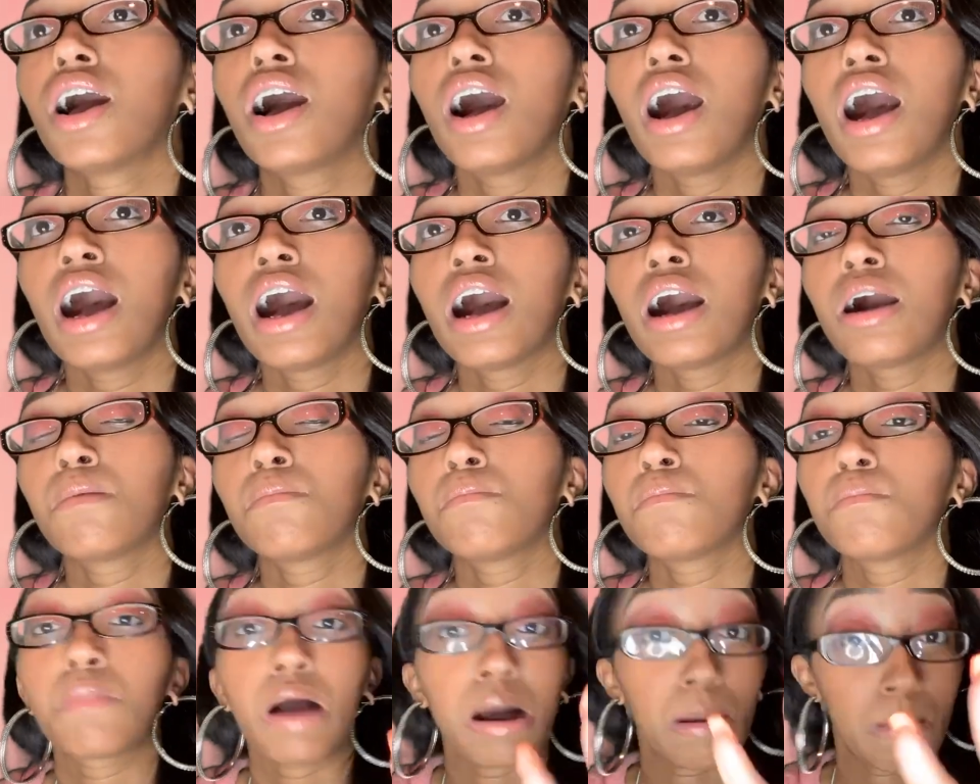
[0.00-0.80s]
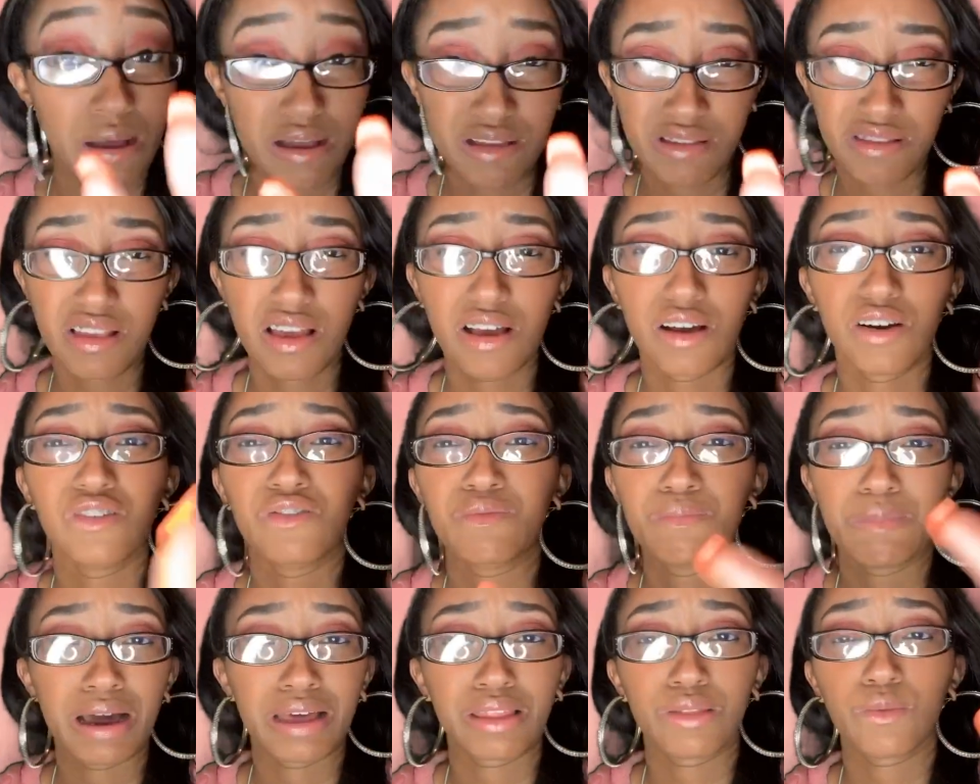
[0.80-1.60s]
um, by
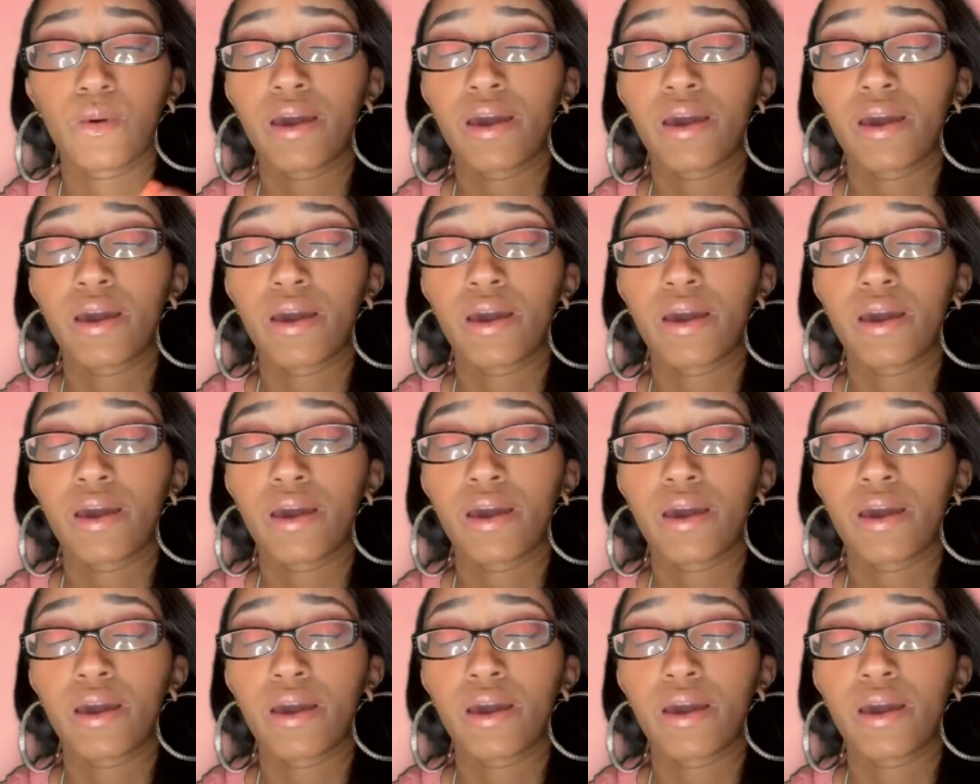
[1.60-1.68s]
myself, by the